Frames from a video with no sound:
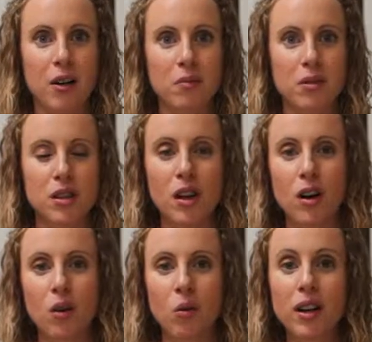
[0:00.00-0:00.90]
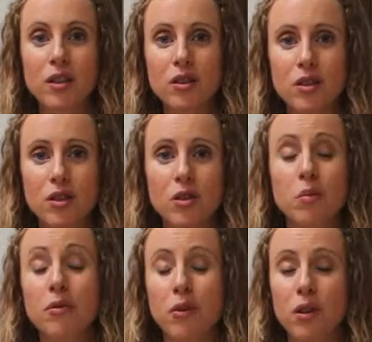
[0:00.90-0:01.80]
So what you'll do
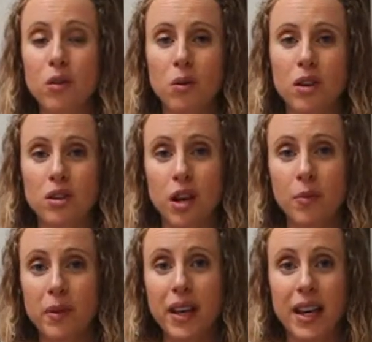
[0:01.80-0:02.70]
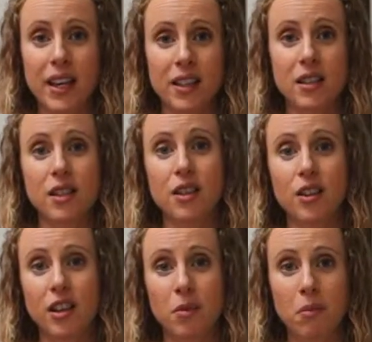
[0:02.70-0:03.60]
before the workshop begins, you're
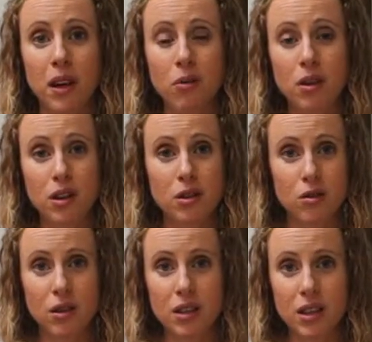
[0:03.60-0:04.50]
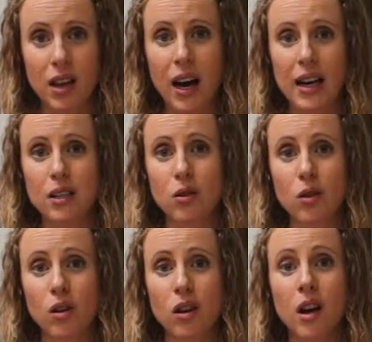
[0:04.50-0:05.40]
going to meet with the students at the high
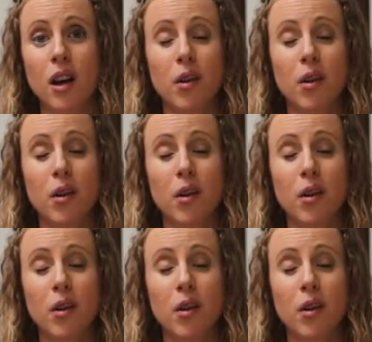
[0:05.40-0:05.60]
school.